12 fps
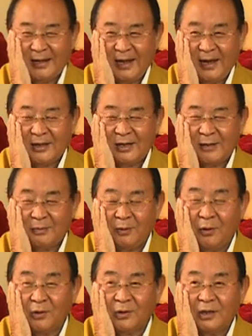and he
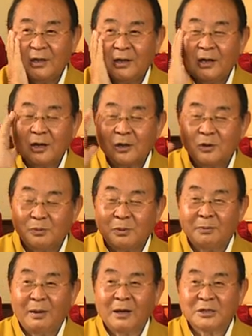brought a group
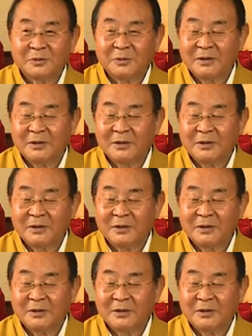of monks who were